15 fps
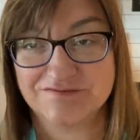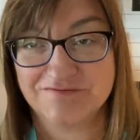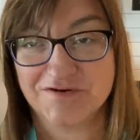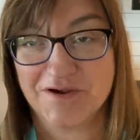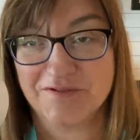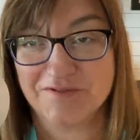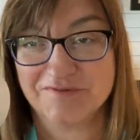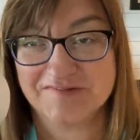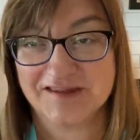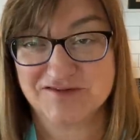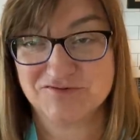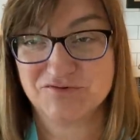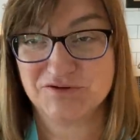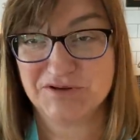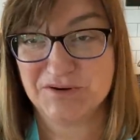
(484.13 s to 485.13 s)
for all those
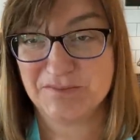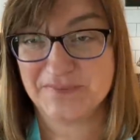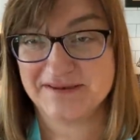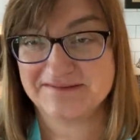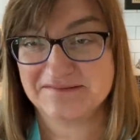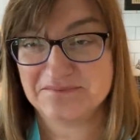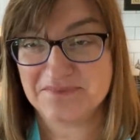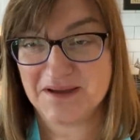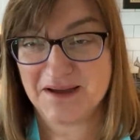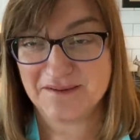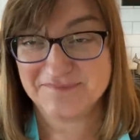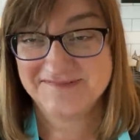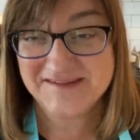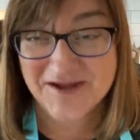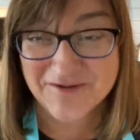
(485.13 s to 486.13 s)
extra little bits and
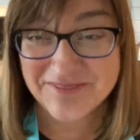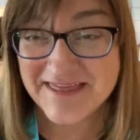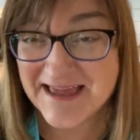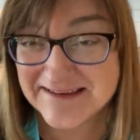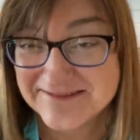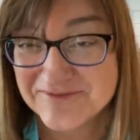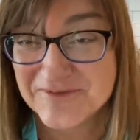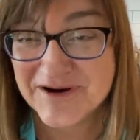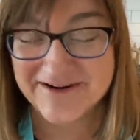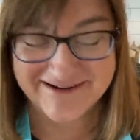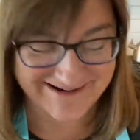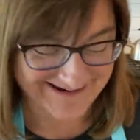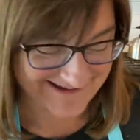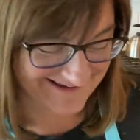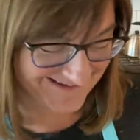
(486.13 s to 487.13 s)
bobs. That's where
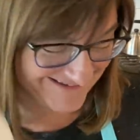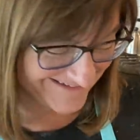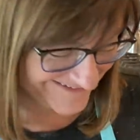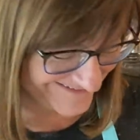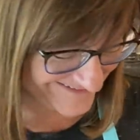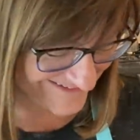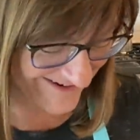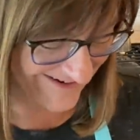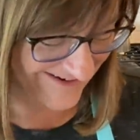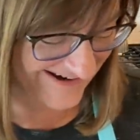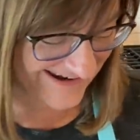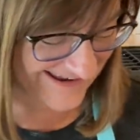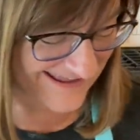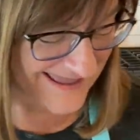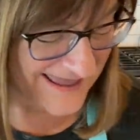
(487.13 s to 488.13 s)
it is,
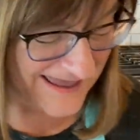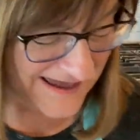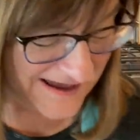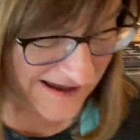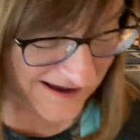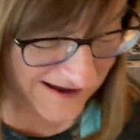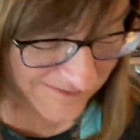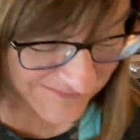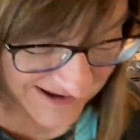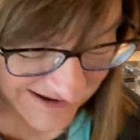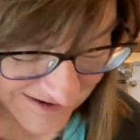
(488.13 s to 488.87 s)
sorry. Um, I